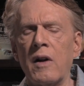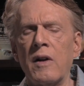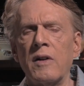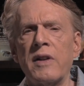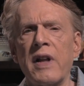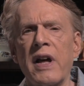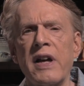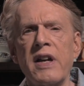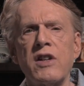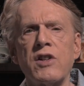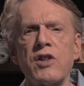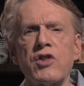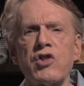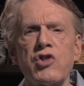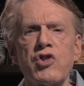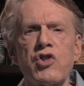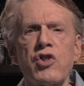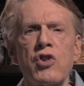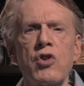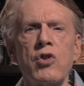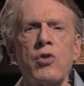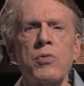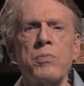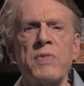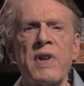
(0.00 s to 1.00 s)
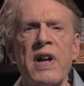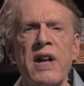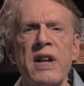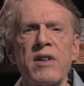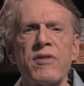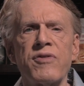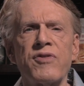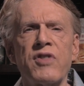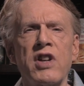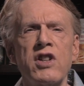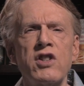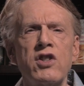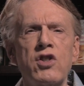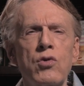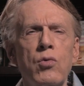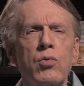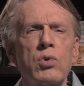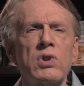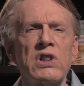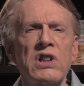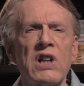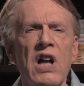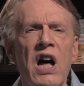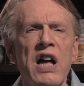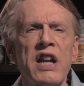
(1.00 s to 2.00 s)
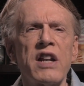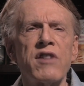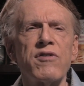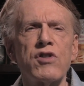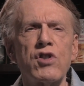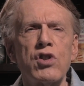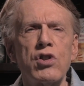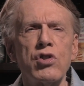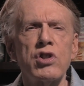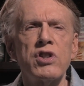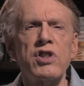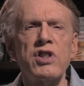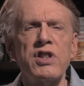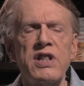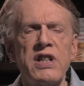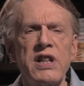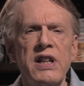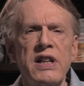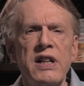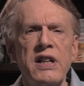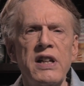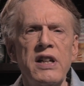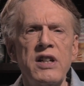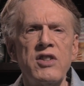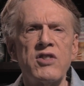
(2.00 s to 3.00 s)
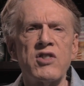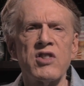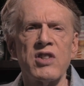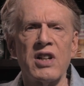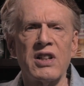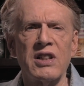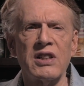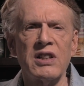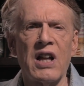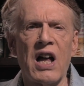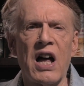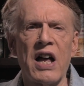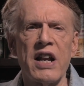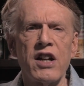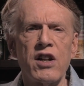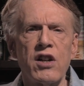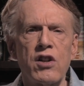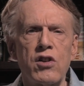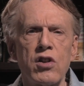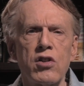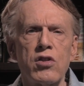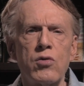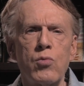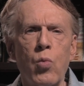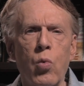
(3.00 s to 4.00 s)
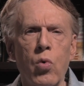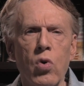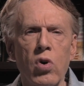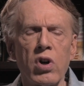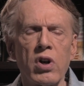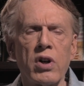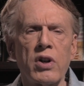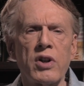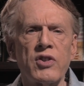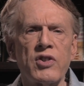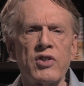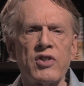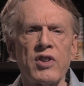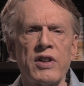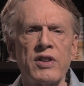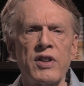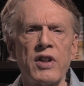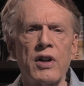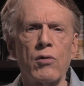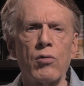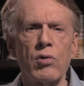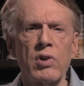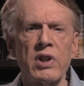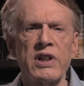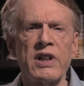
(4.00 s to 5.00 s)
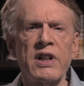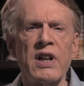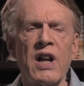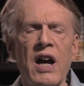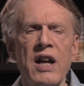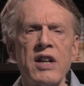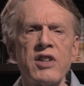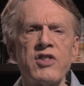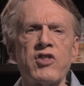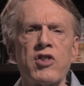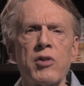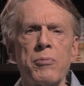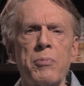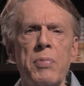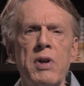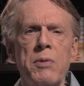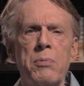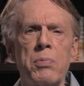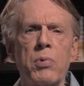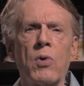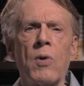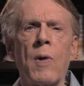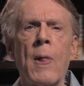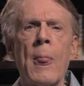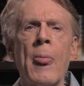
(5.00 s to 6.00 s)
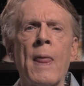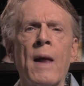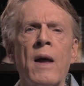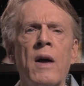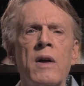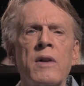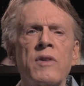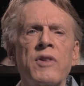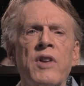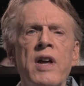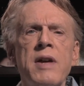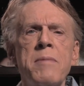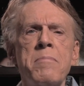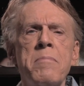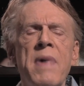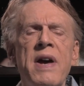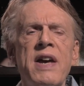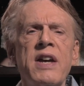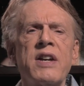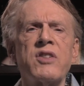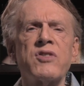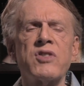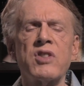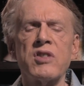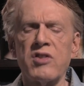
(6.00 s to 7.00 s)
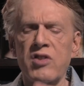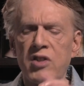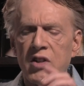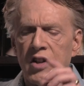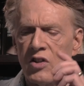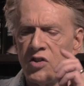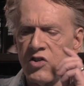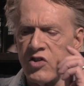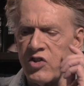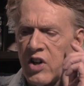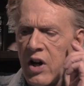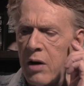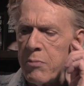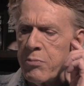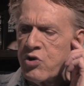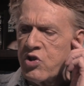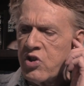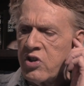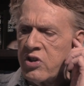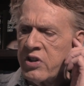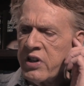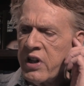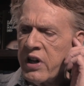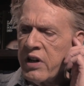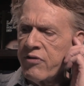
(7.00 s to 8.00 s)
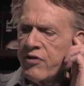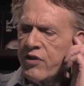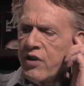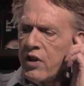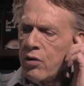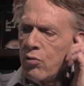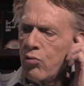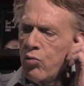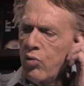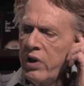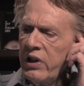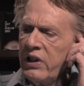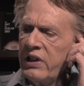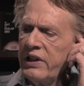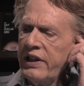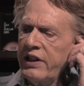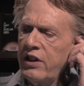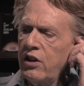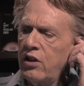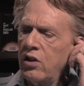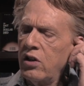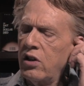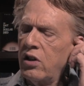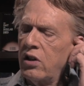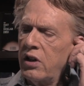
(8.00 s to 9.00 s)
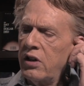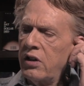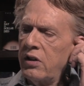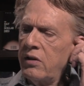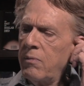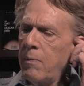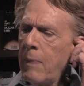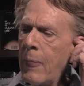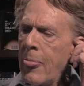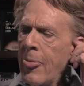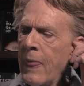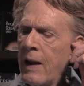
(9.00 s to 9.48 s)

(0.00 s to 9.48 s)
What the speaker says: They assume that if they do a lot of good deeds and a lot of good works and they're really nice to people, they make the assumption that if they're really good,